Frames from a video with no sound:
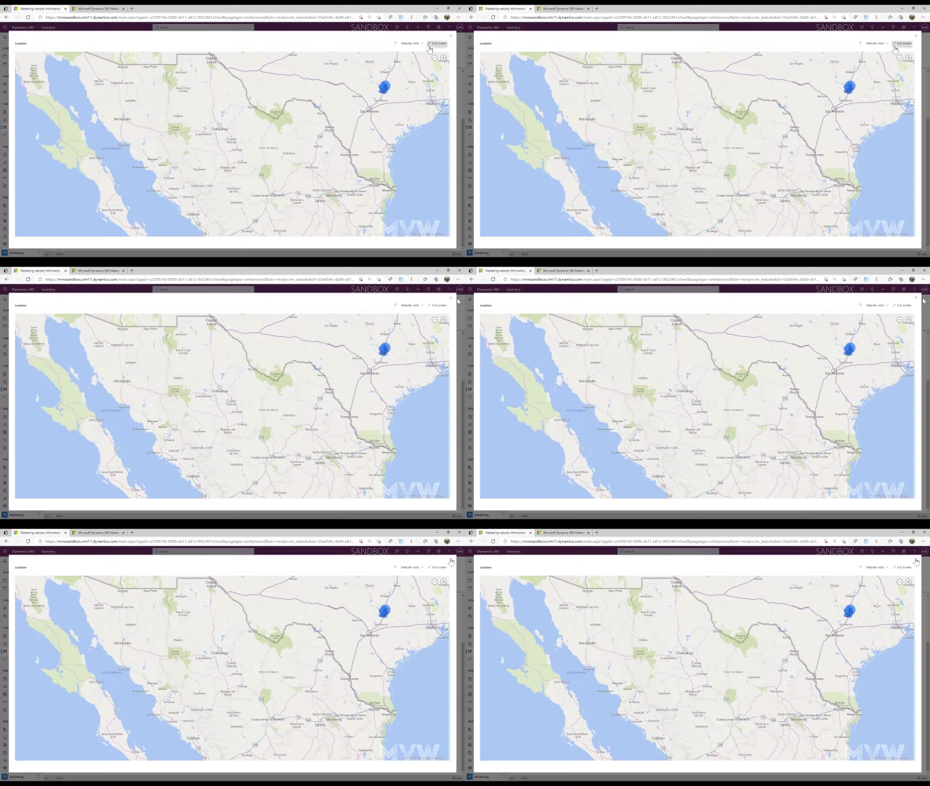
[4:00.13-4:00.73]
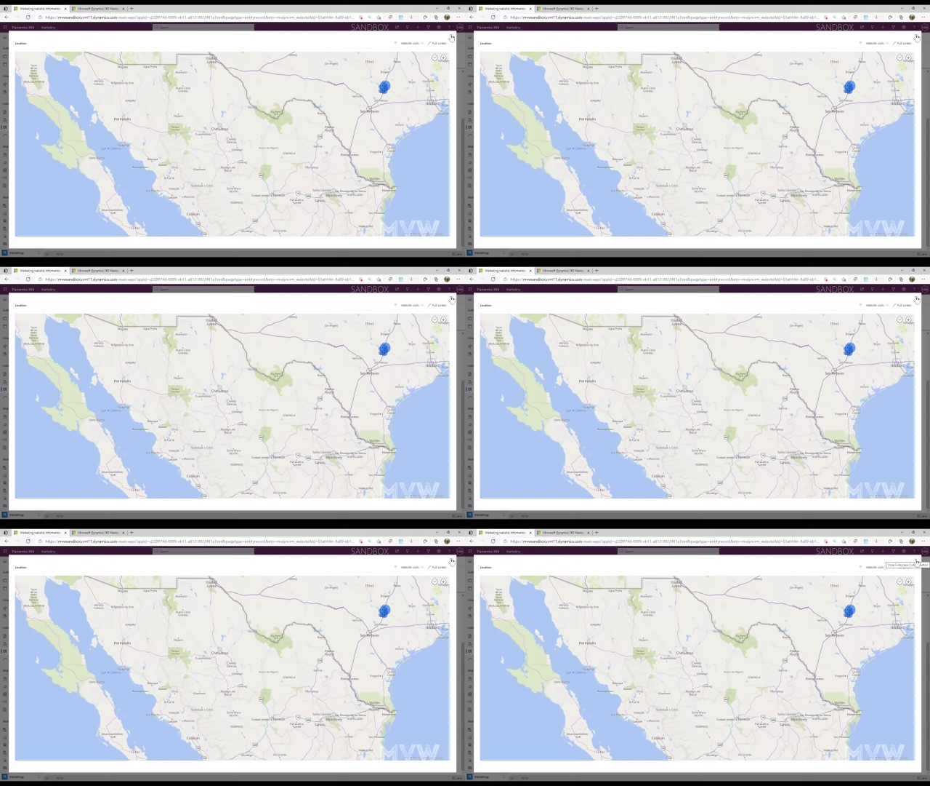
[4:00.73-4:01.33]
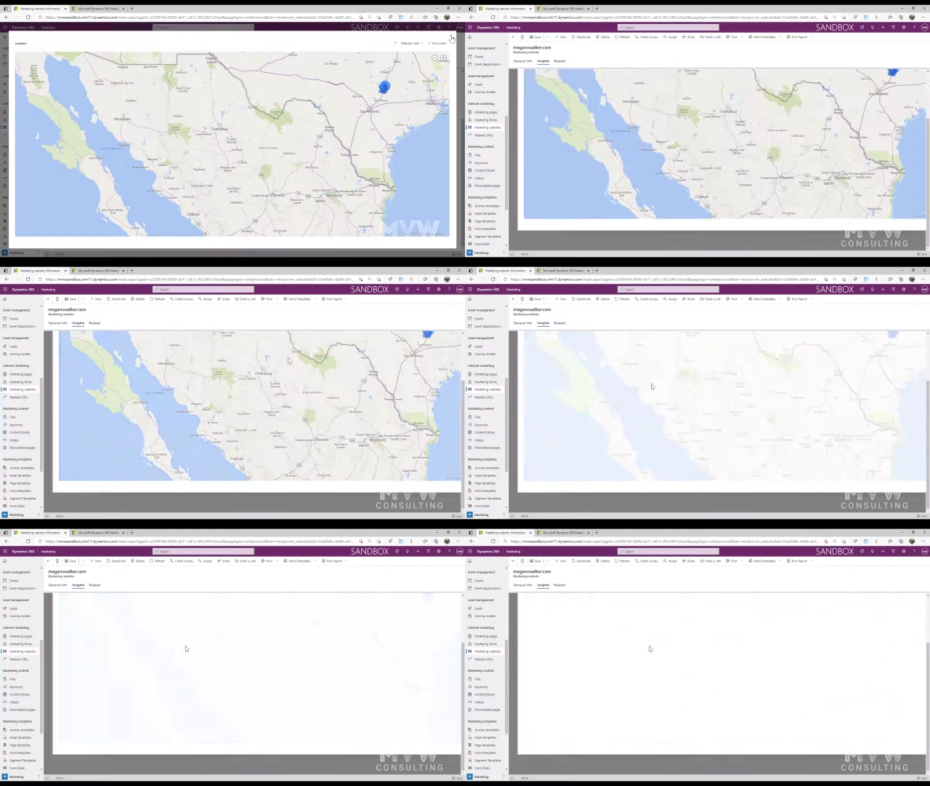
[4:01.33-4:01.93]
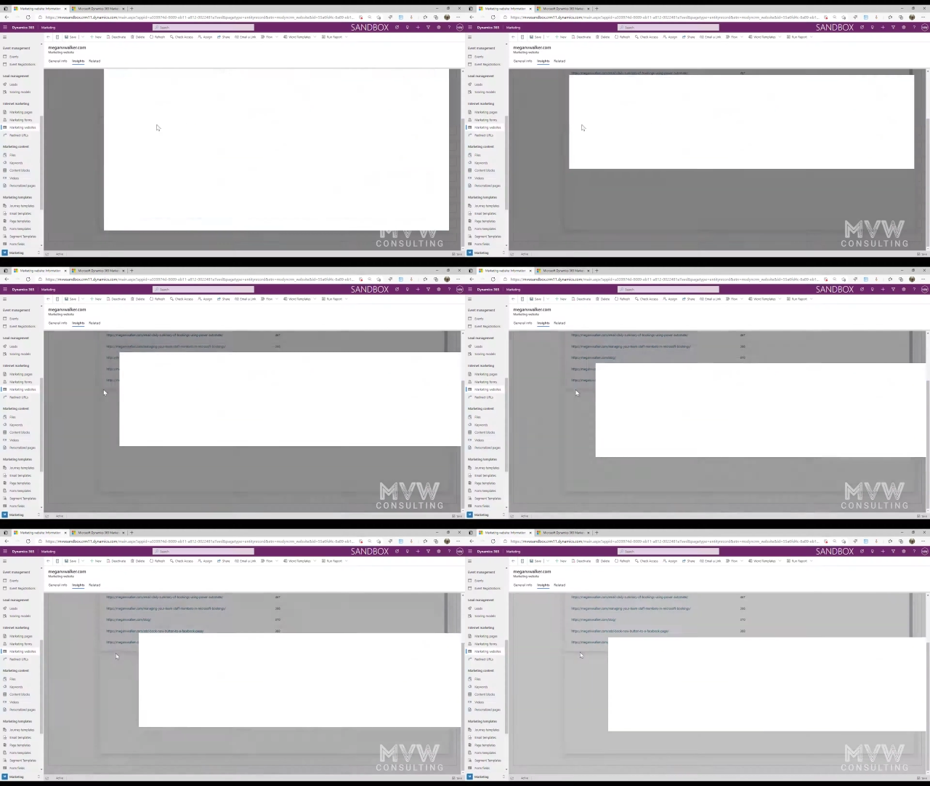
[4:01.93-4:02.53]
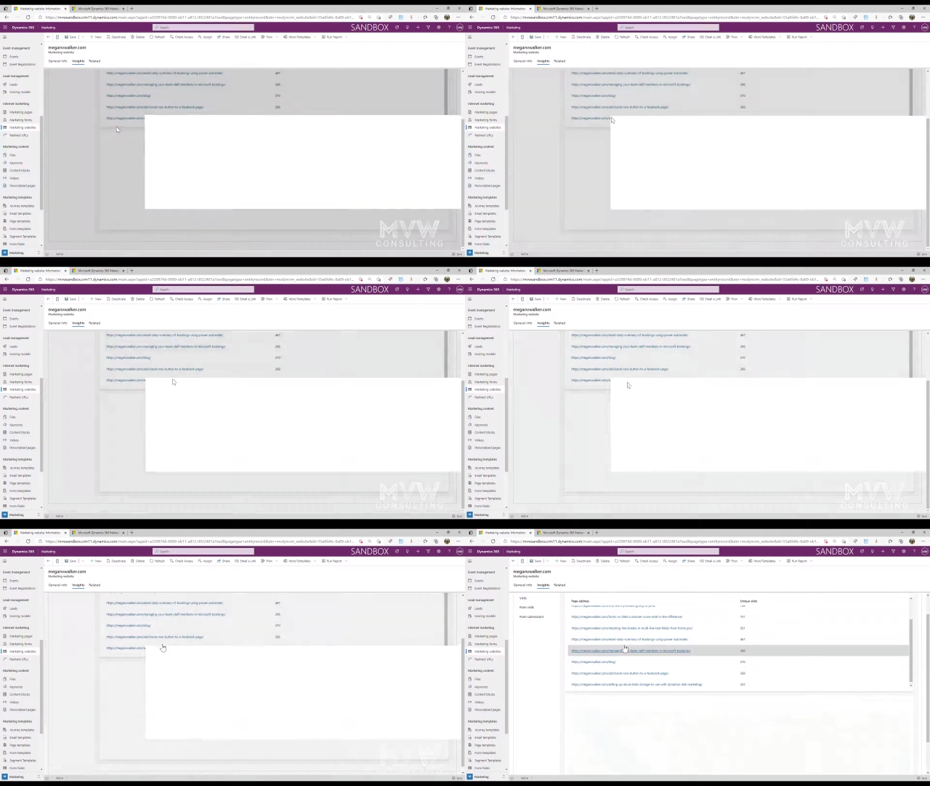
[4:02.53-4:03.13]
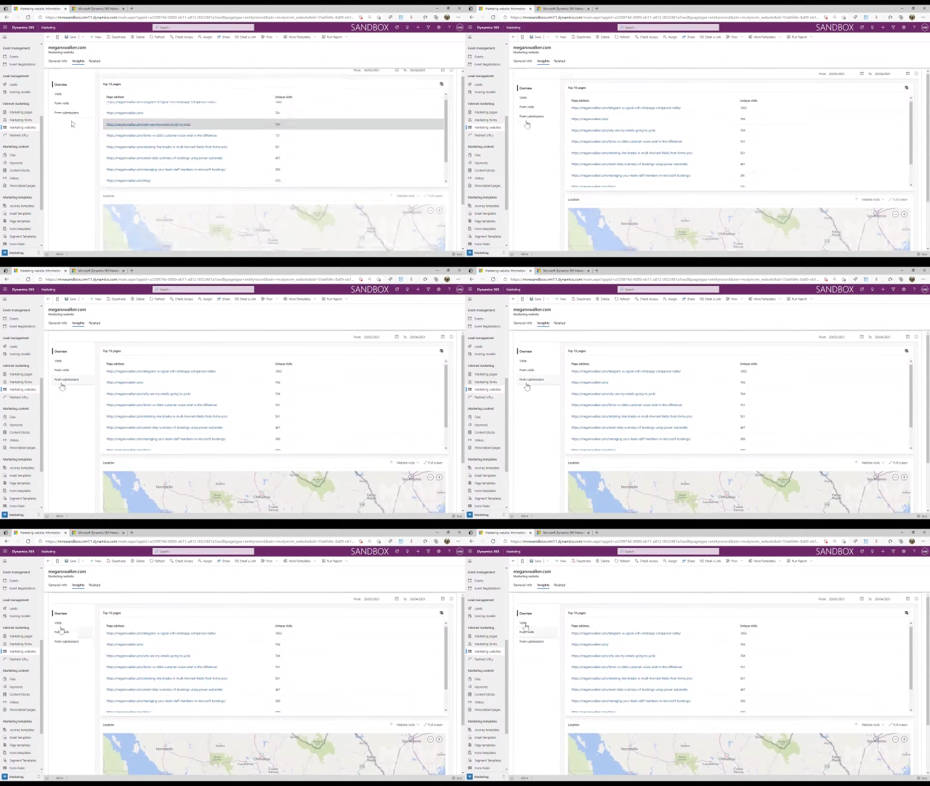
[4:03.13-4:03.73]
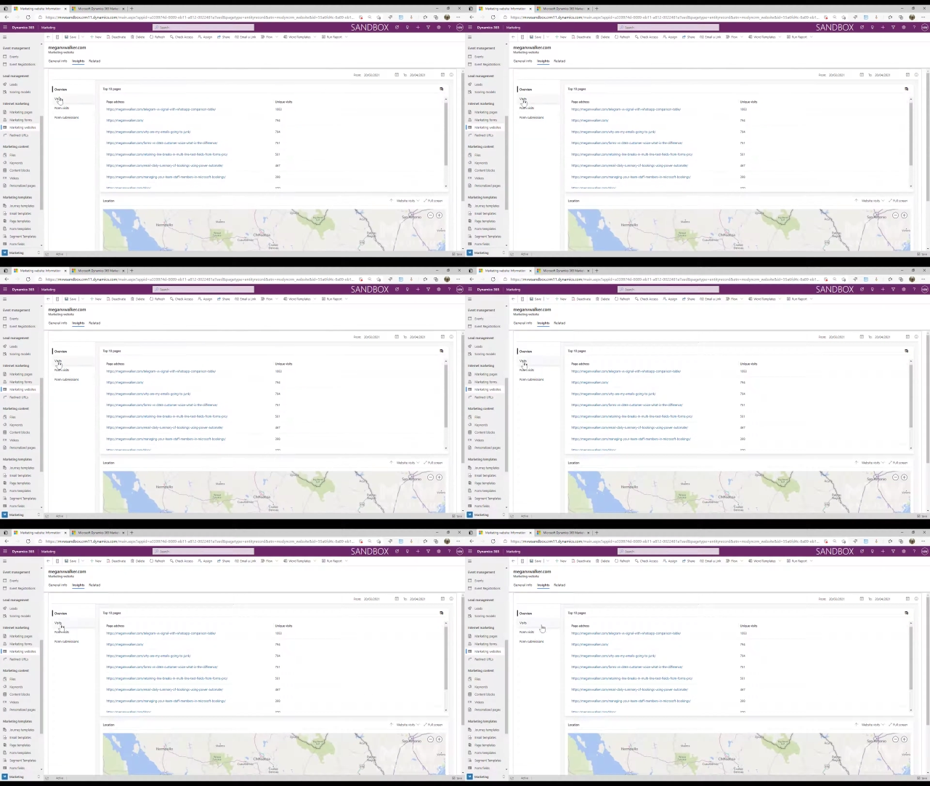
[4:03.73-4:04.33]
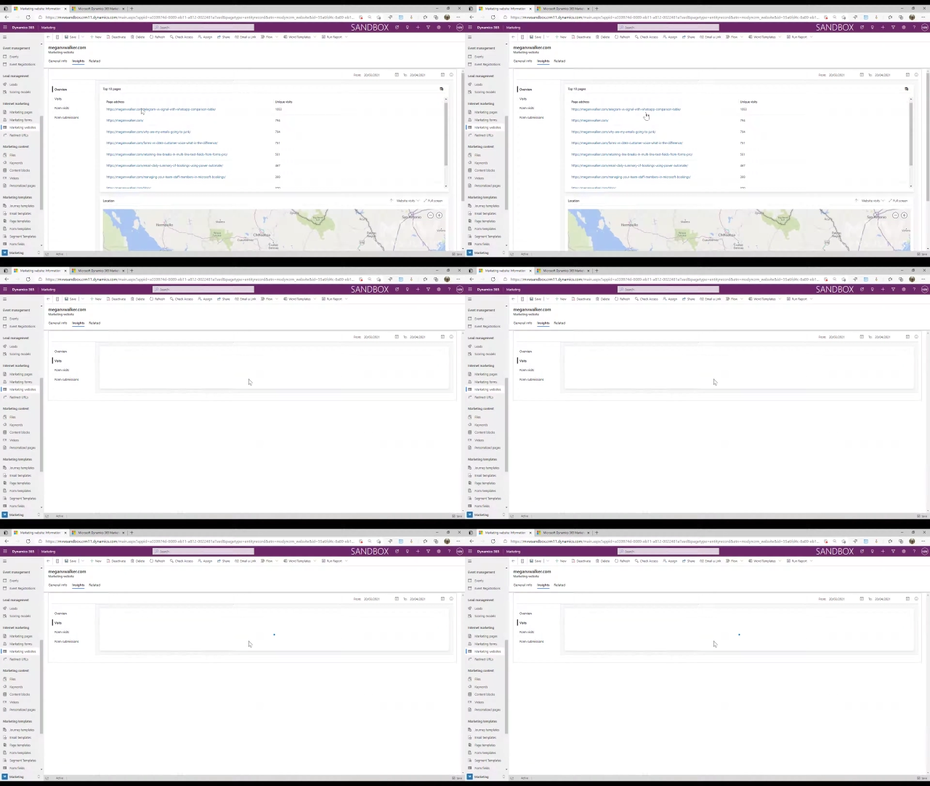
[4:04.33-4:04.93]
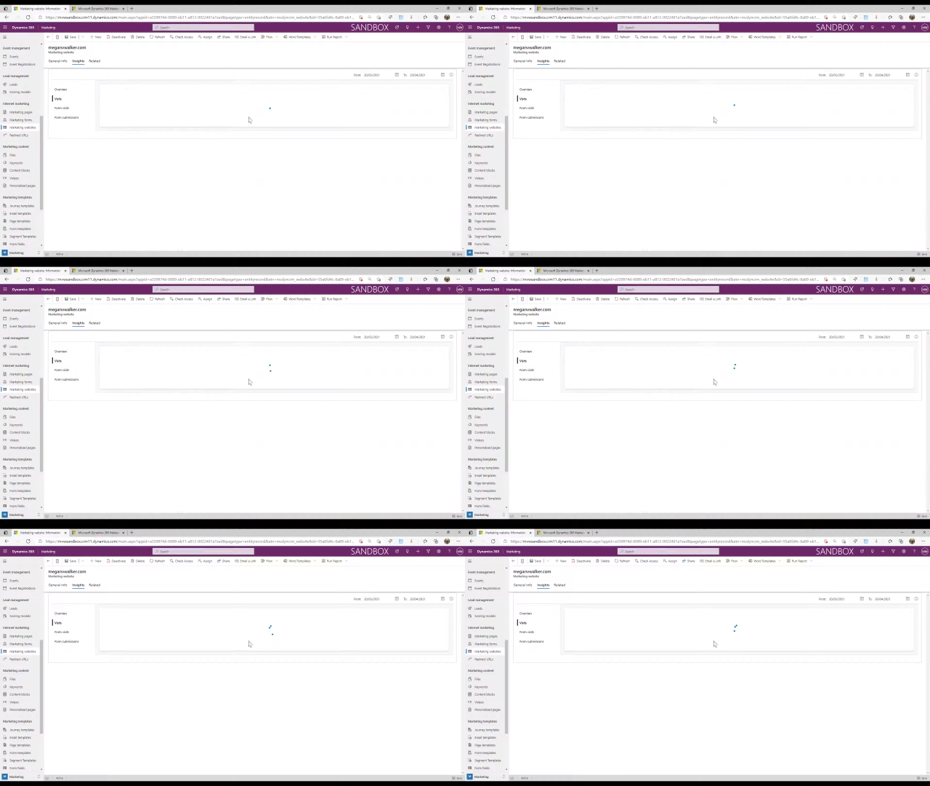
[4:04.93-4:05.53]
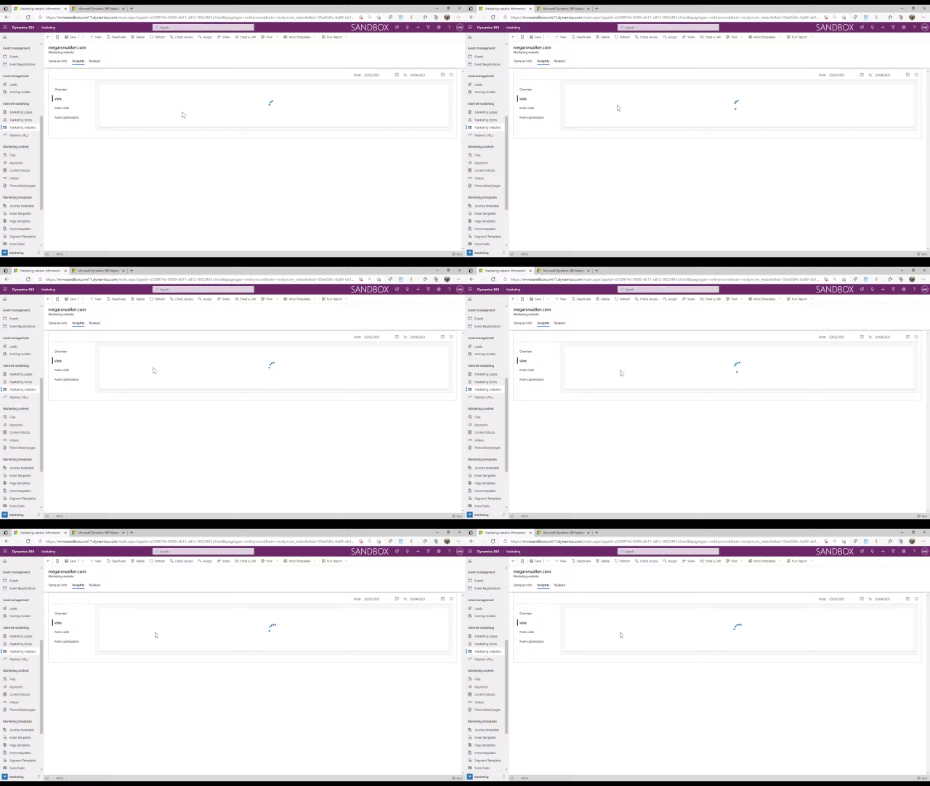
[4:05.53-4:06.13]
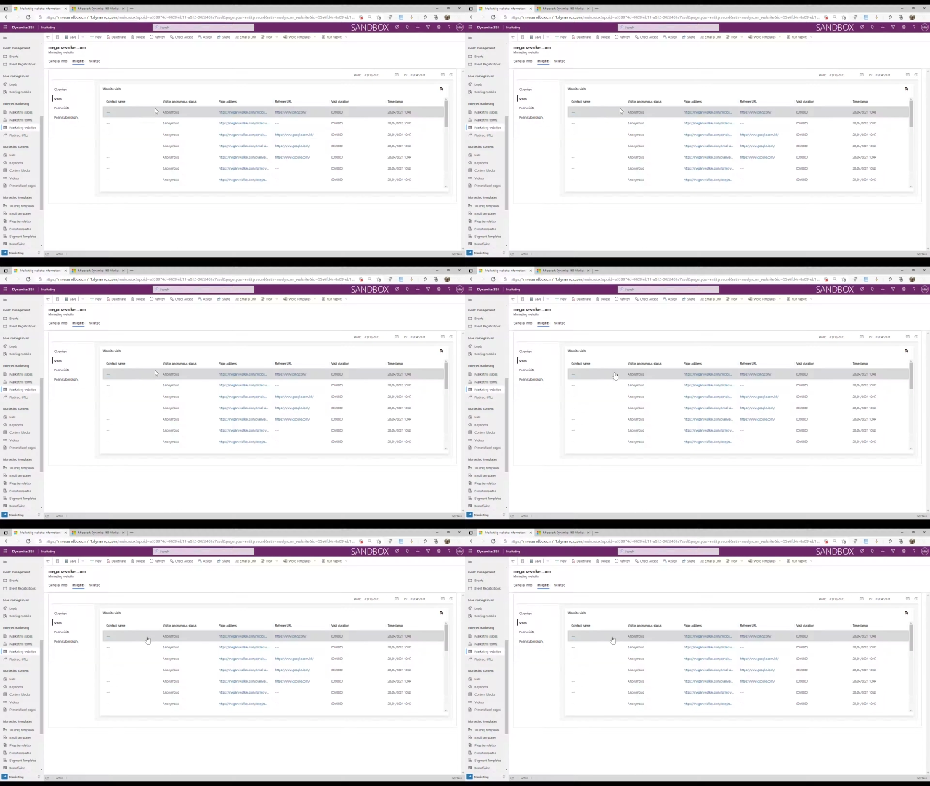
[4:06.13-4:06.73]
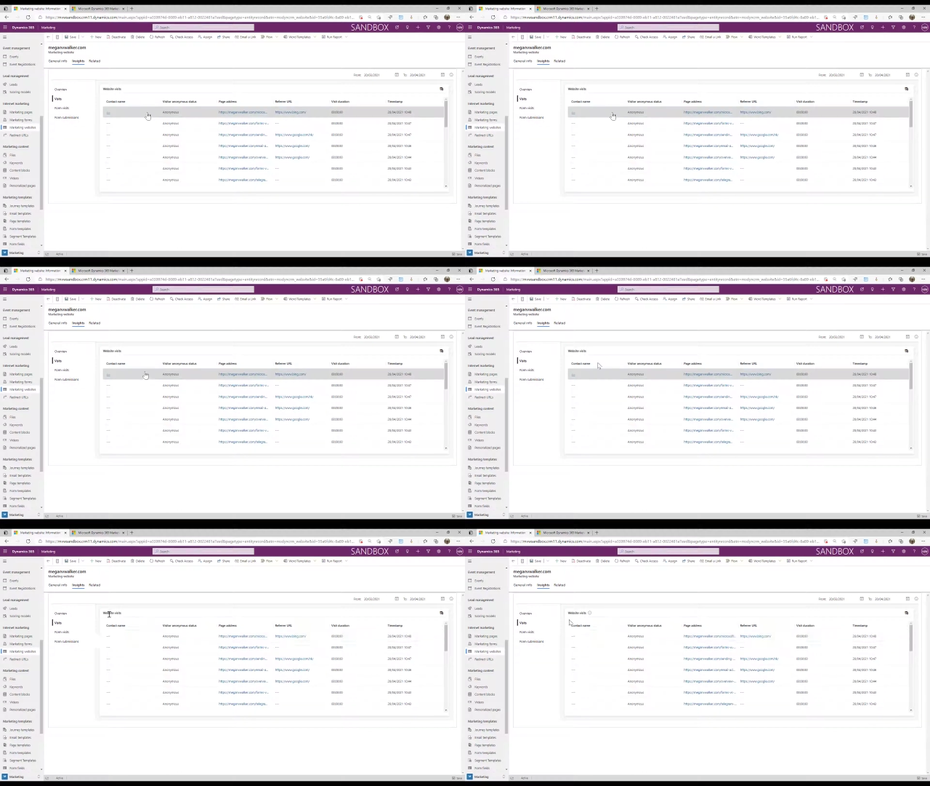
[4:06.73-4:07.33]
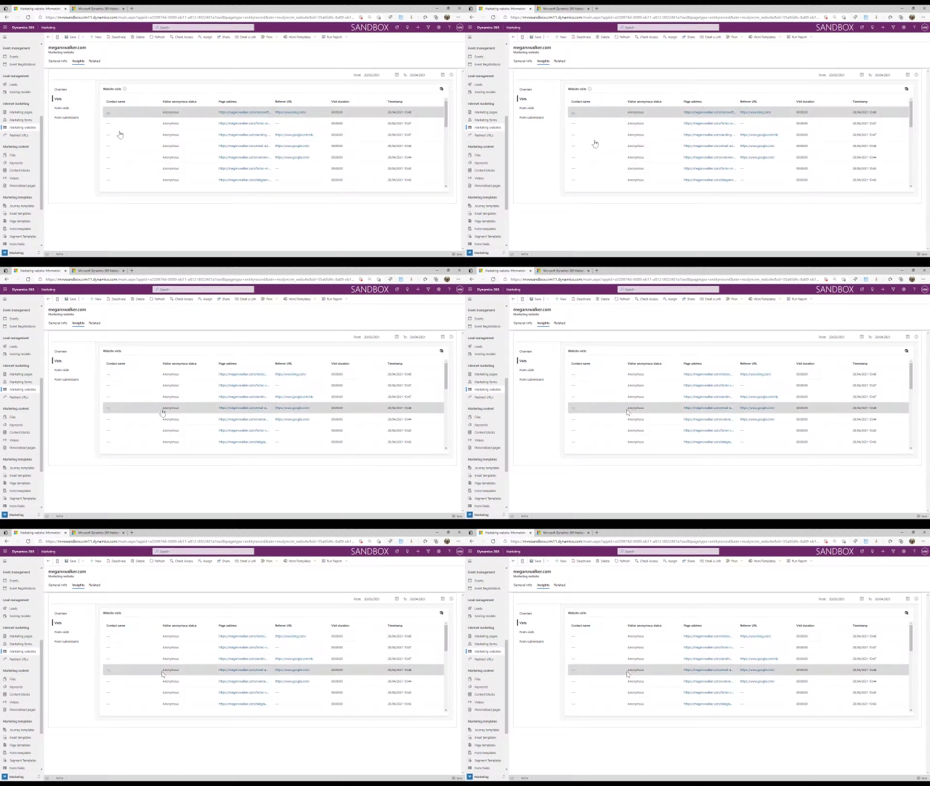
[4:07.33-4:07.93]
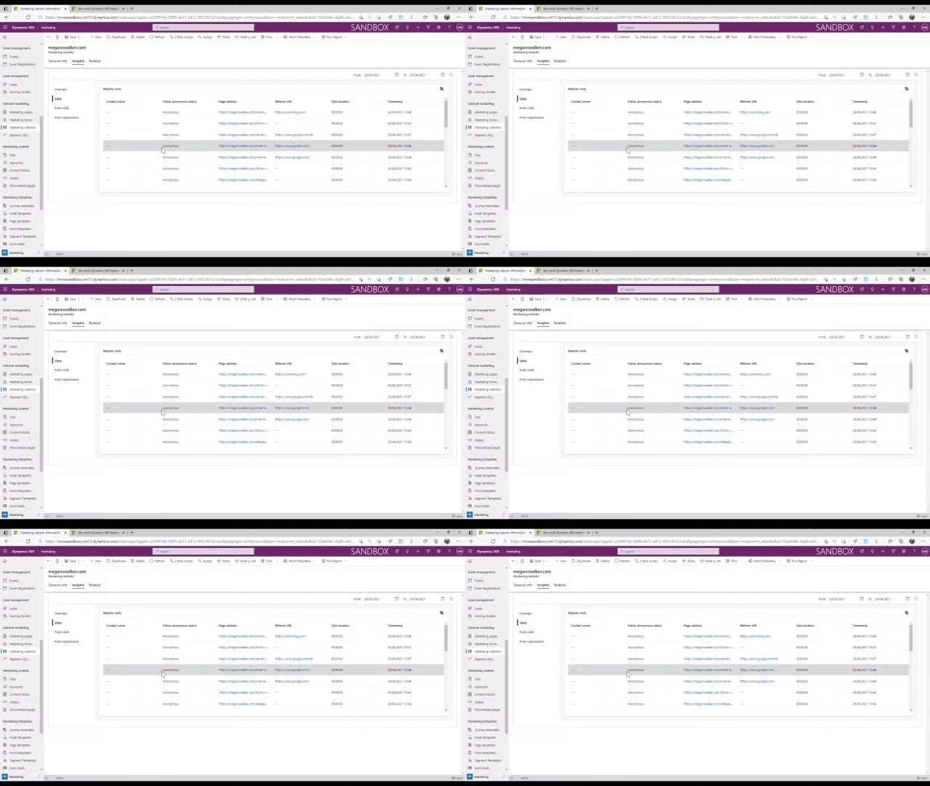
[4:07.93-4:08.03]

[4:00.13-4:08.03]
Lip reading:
No face is visible, so there are no lips to read.